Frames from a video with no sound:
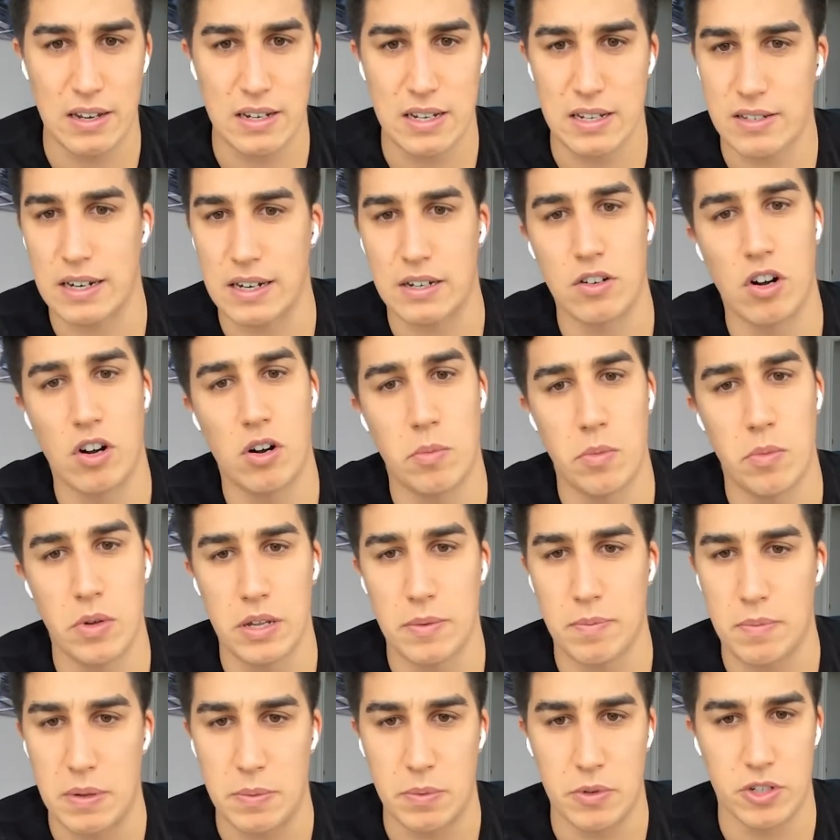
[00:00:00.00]
He's like, normally
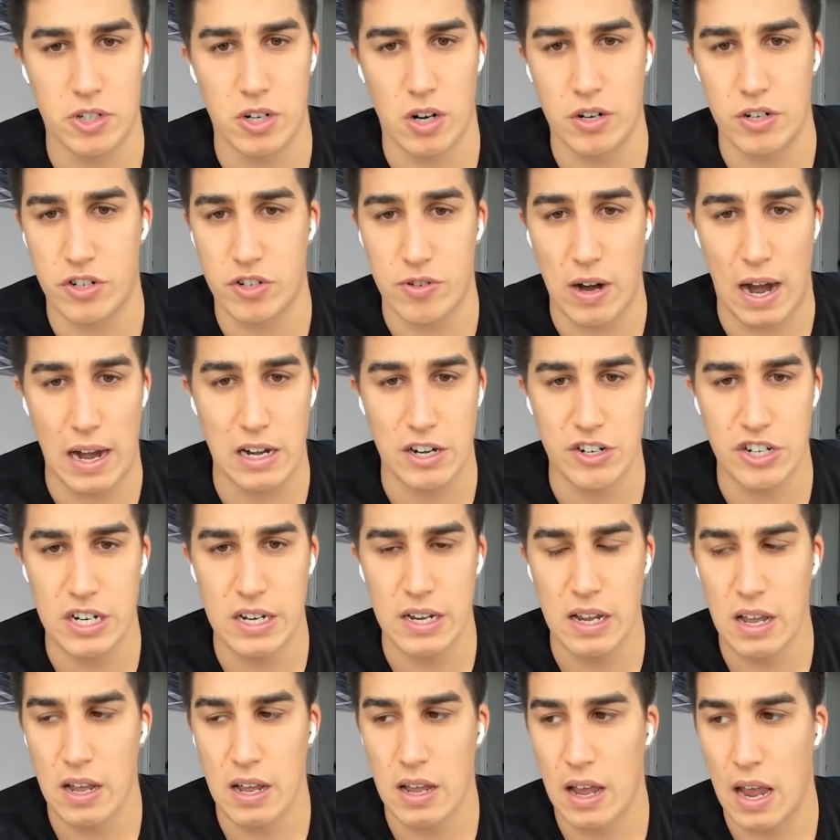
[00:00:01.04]
people charge strategy
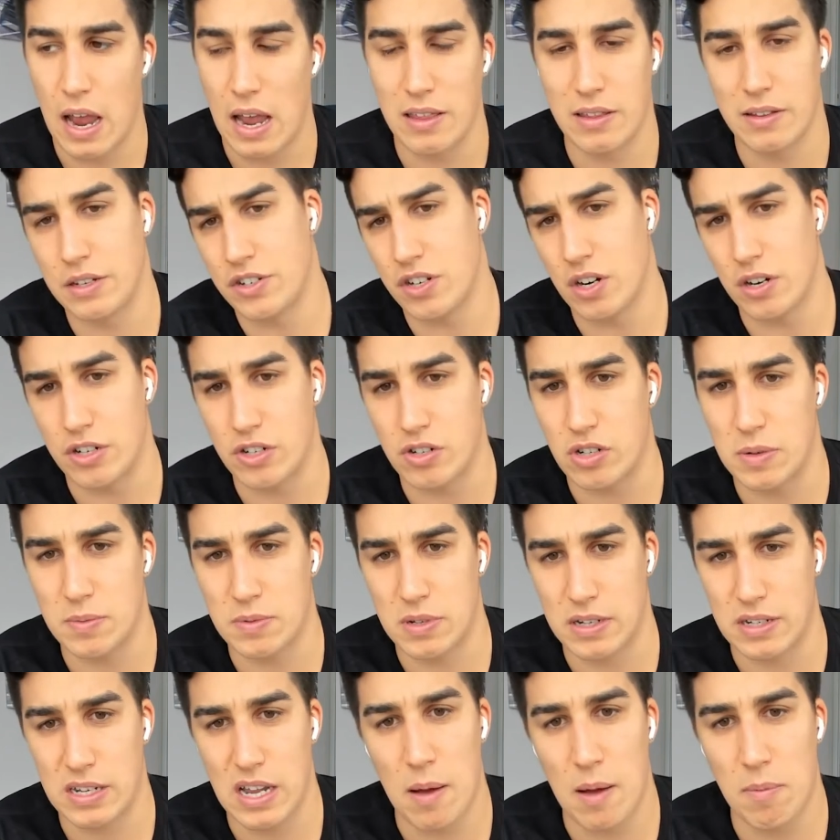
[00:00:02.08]
and then they charge clips on
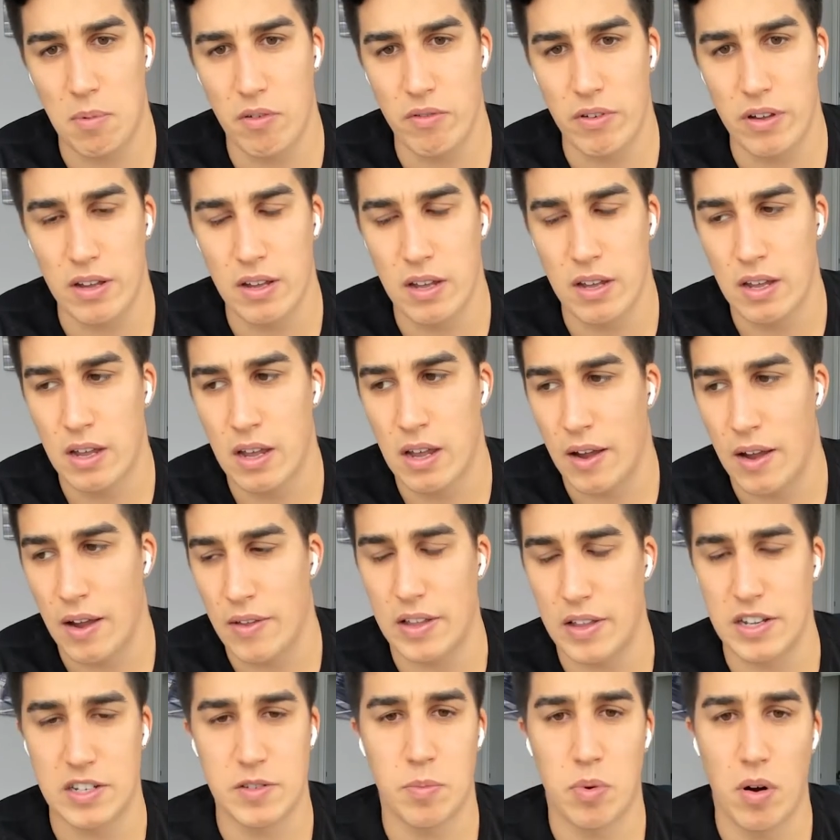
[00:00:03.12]
top of it. And
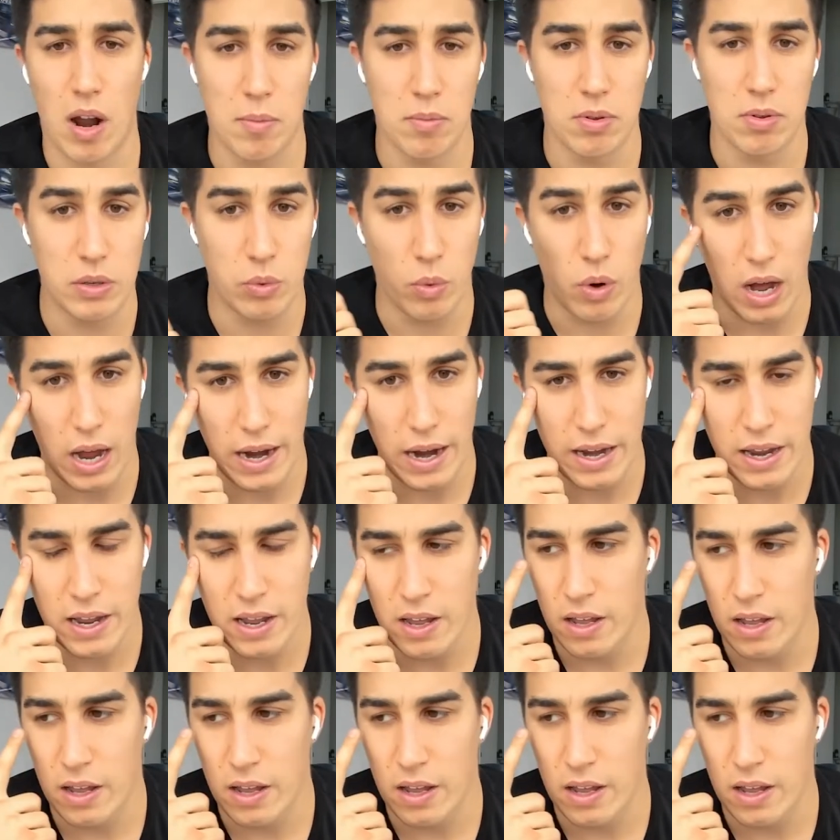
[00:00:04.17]
that's probably why